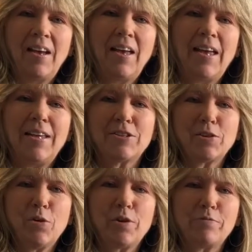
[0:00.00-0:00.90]
Hey, it's
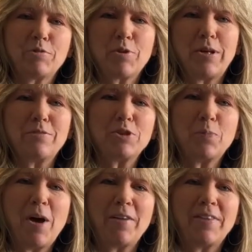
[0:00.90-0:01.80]
Laura from Train to
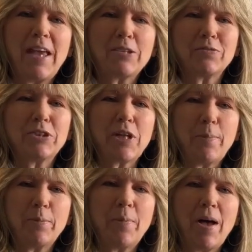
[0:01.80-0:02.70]
Respond. Thanks for
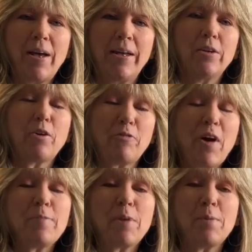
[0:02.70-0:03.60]
stopping by. In our
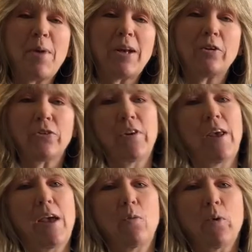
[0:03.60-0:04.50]
5-minute medical
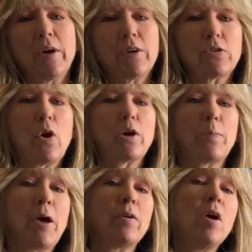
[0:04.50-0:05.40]
today, we're going to talk
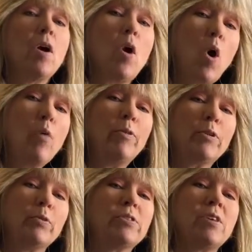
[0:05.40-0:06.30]
about
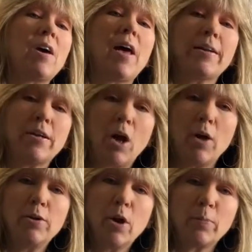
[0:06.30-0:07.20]
overdosing on an
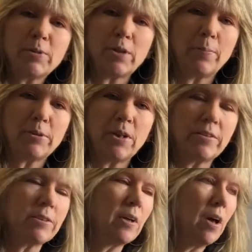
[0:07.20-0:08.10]
unknown
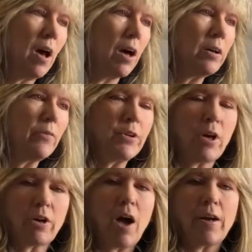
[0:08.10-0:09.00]
substance. I'll cover
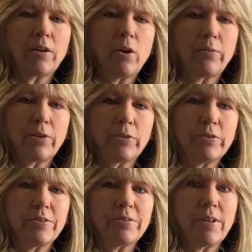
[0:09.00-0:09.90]
narcotic
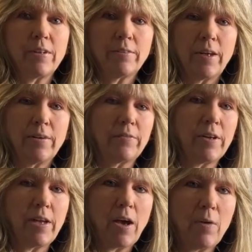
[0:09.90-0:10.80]
overdoses in a later
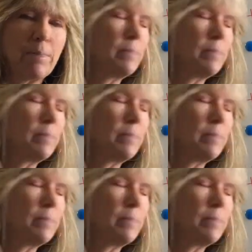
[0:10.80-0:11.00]
video.